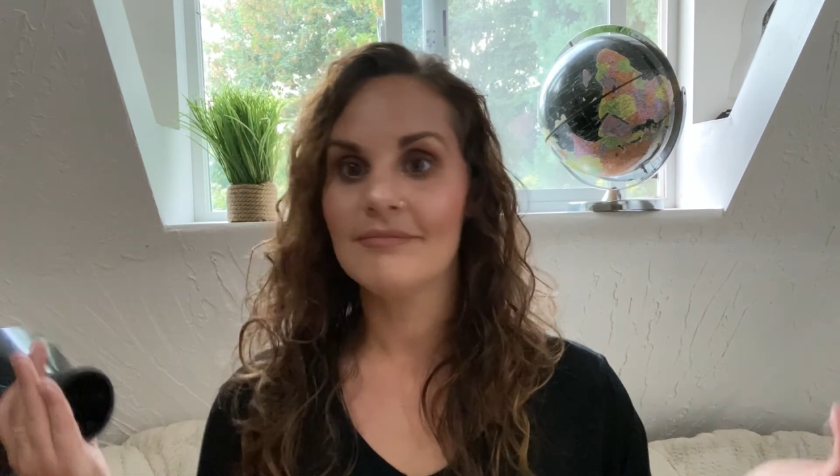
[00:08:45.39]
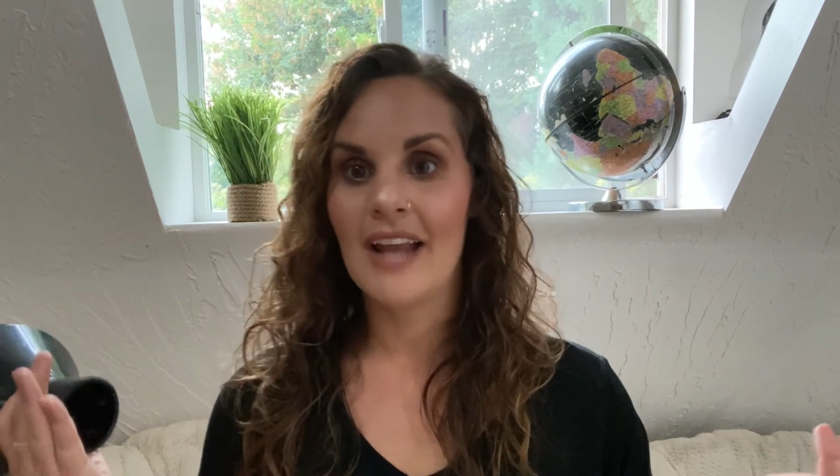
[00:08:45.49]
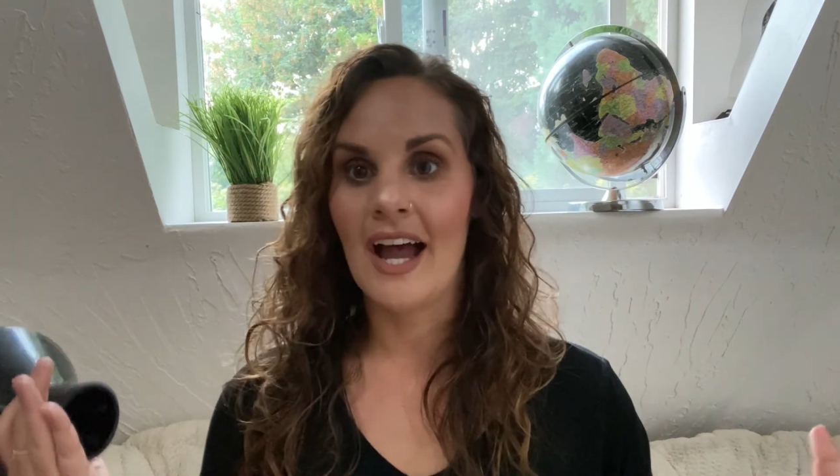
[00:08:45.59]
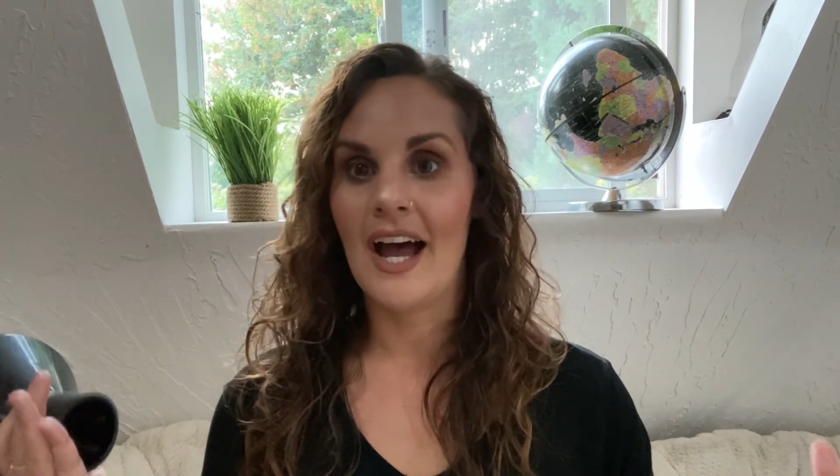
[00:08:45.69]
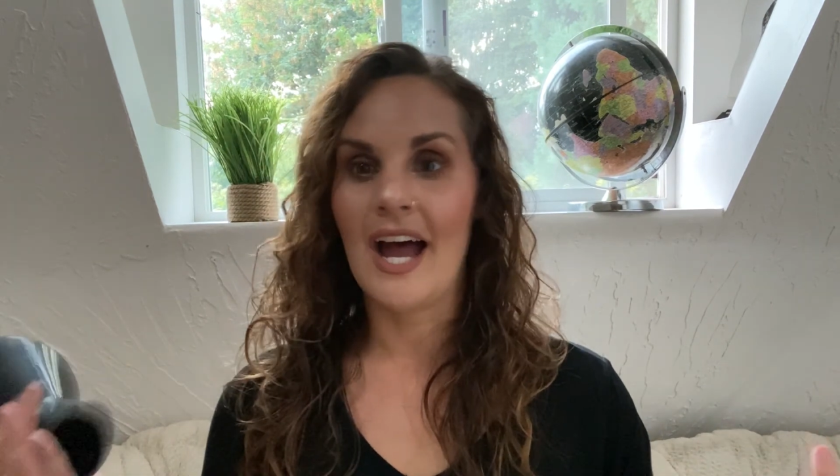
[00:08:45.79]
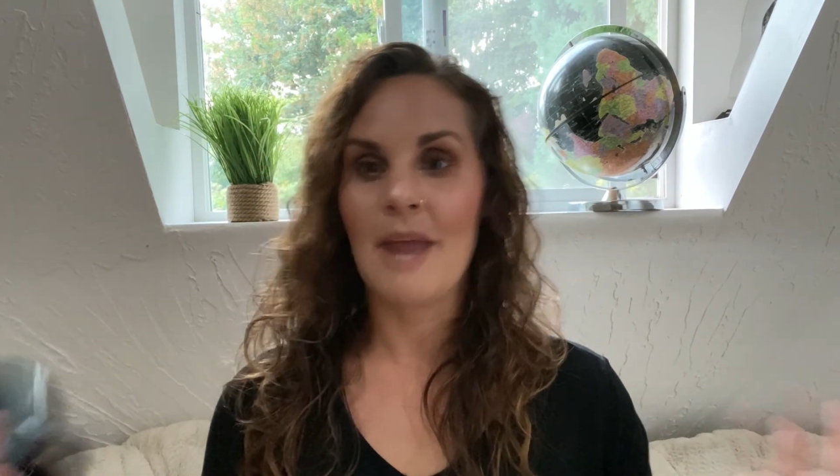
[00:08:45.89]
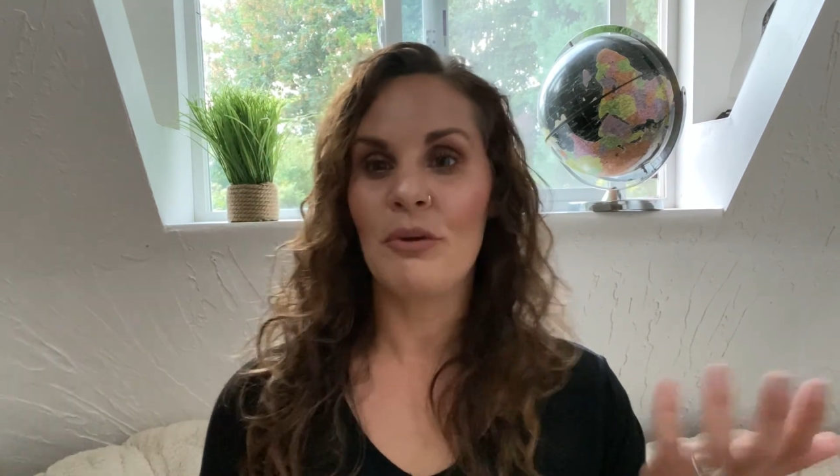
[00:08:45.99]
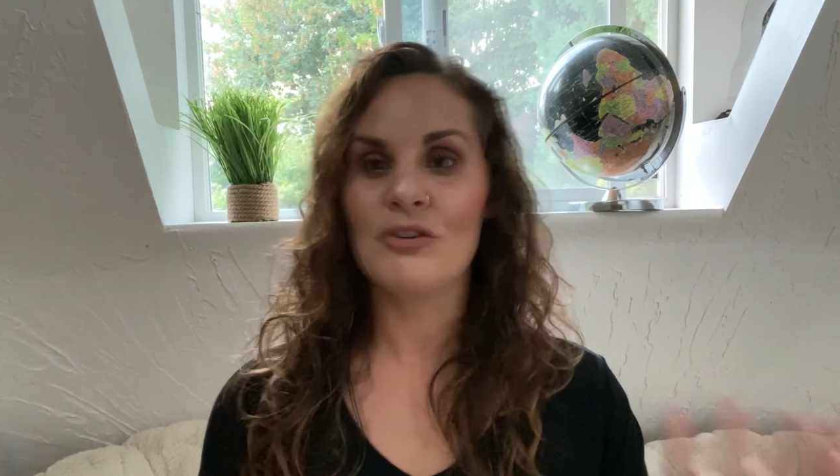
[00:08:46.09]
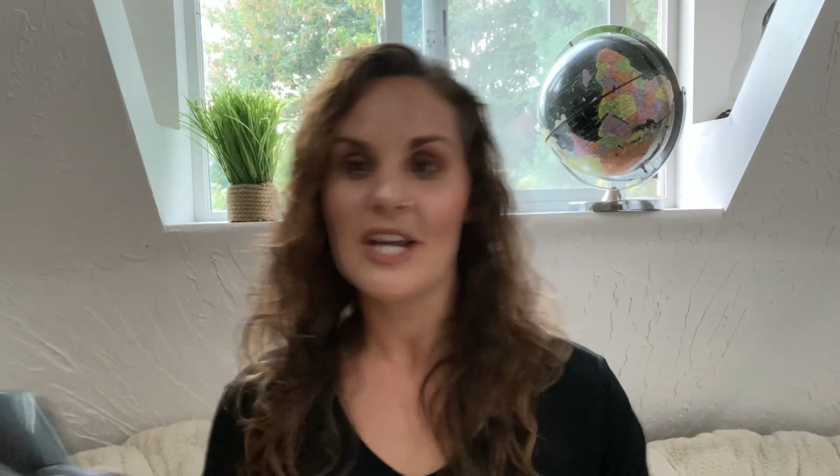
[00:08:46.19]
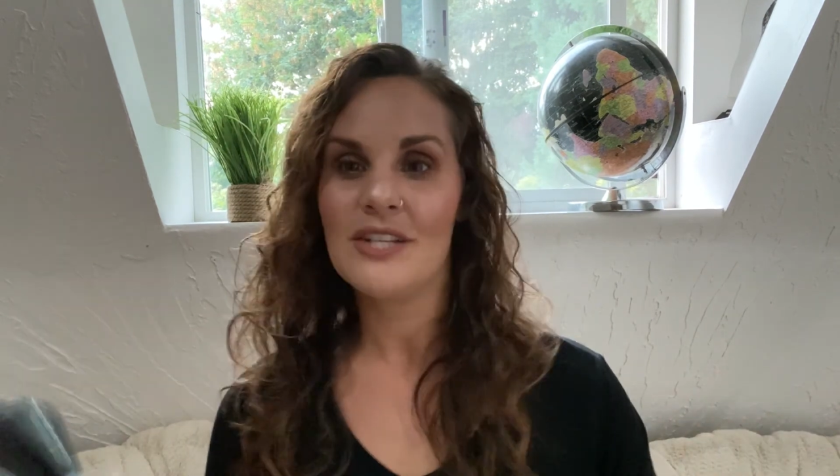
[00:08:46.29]
I
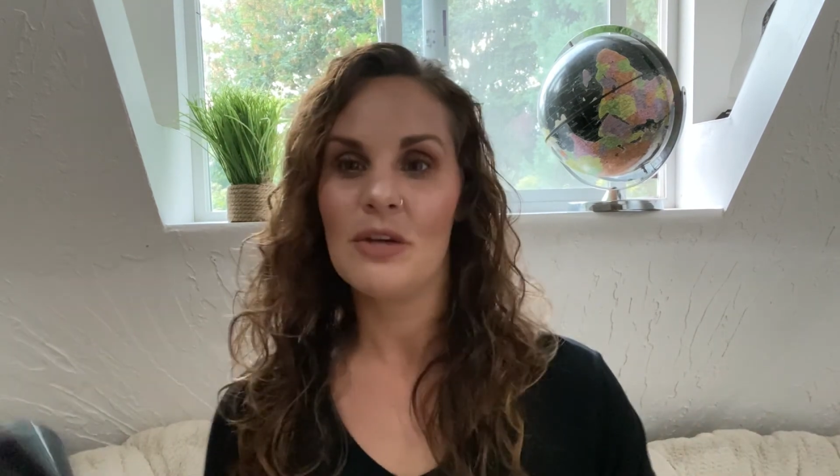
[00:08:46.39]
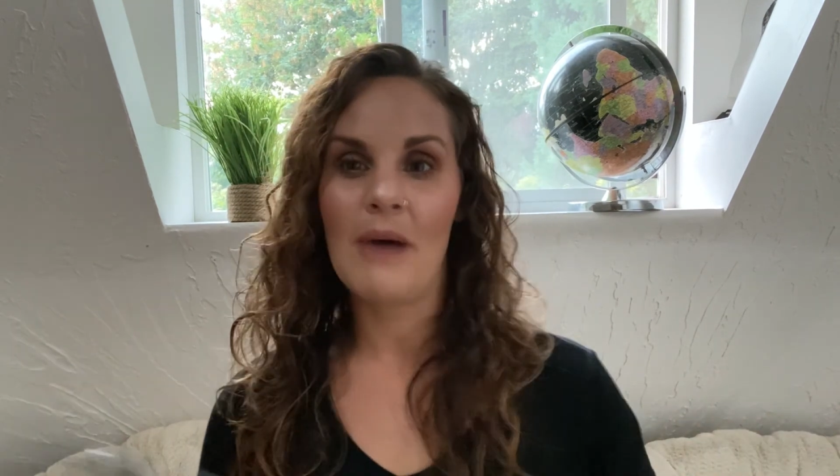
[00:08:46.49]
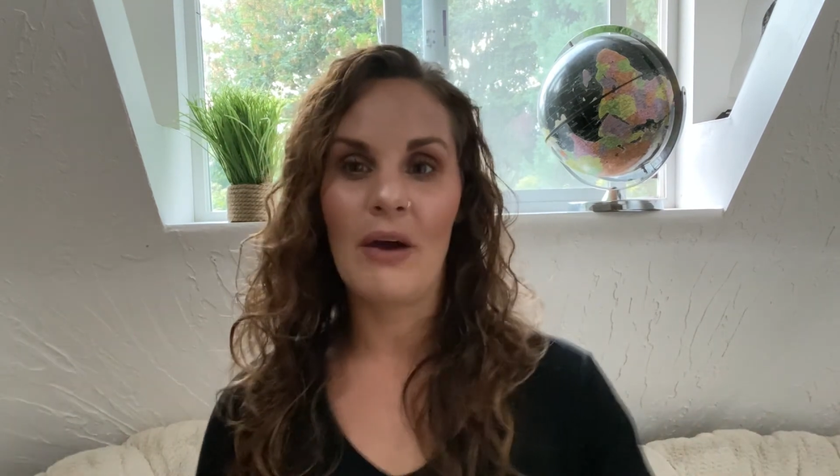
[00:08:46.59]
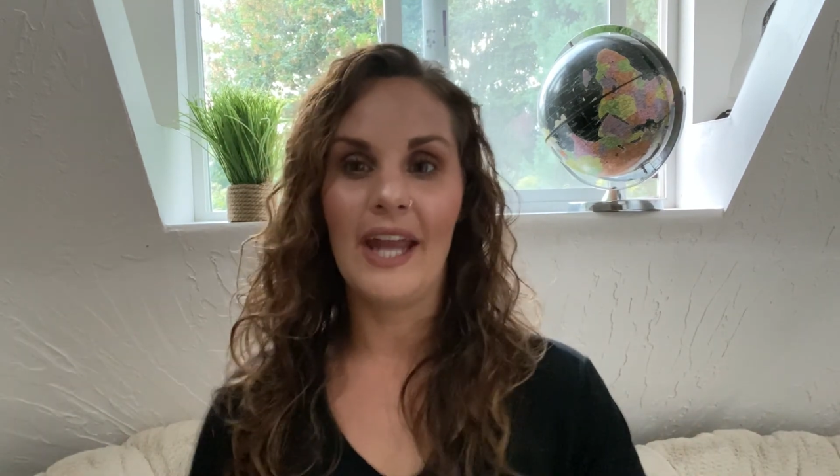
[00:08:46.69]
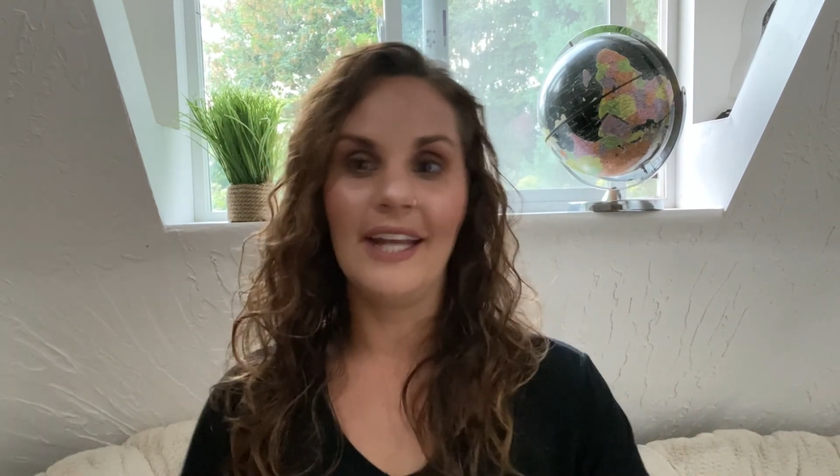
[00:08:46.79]
blow dry to about